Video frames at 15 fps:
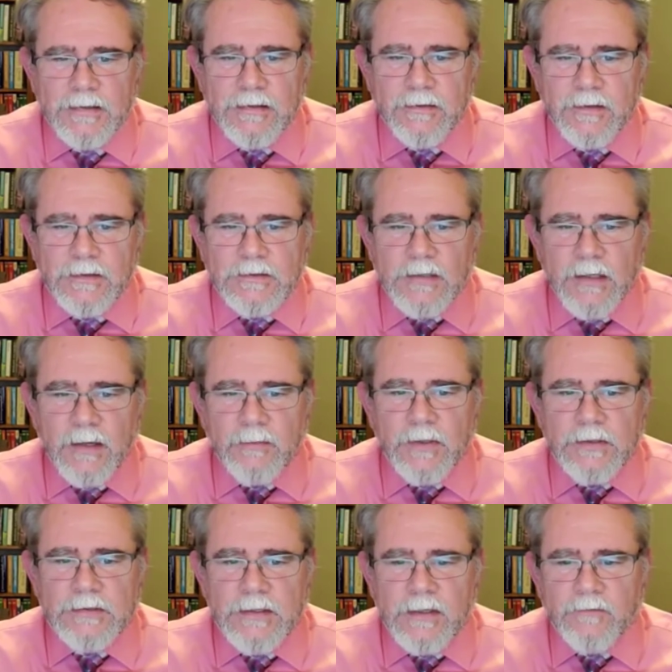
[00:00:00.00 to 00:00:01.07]
The
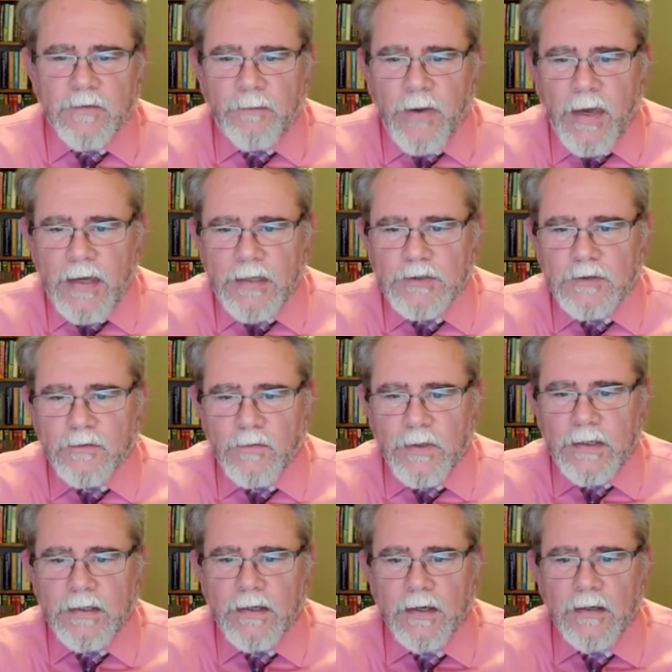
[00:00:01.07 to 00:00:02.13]
solemnity of the Passion
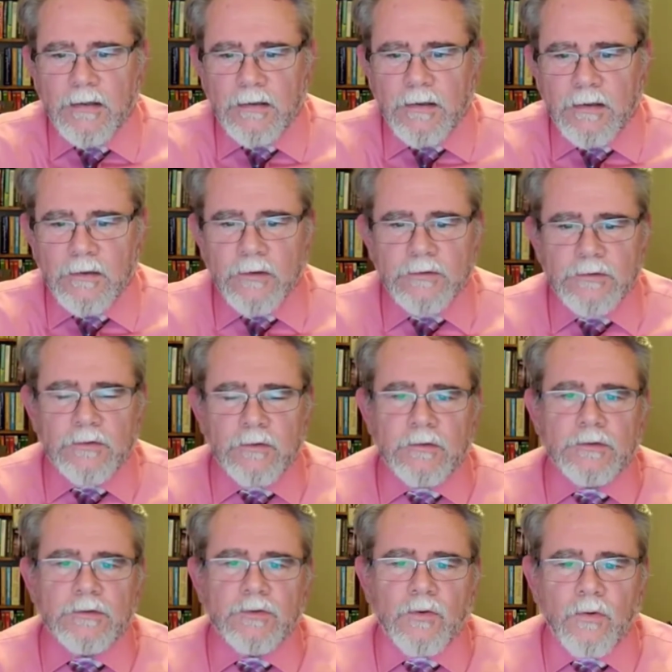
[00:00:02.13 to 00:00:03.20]
Week yields to the
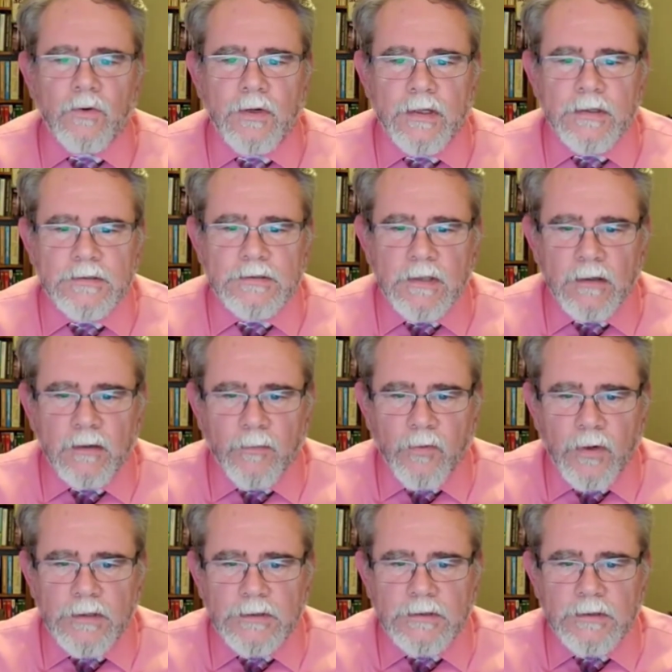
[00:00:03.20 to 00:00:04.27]
joy and
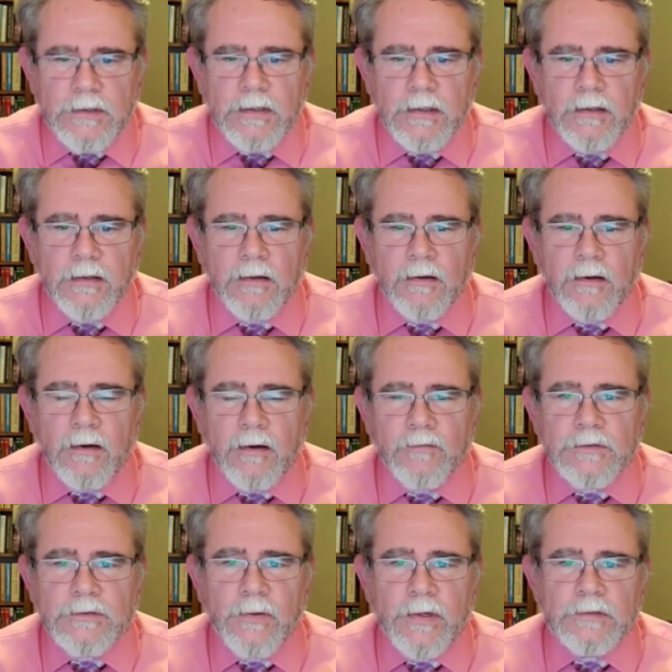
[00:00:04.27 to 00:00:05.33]
celebration of
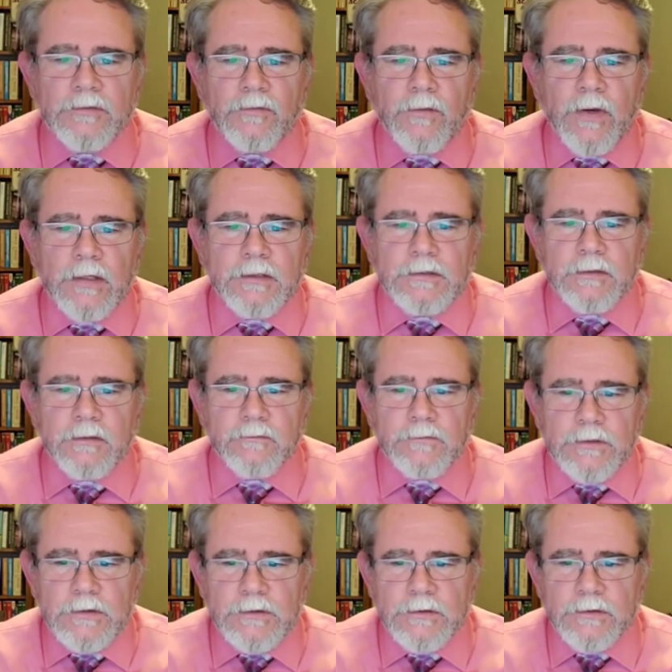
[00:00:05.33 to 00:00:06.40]
the resurrection of
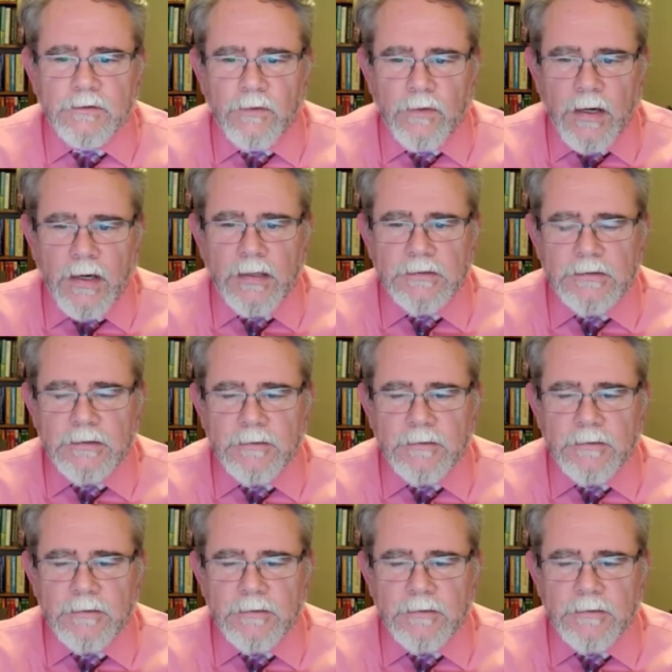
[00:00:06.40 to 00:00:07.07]
Jesus Christ.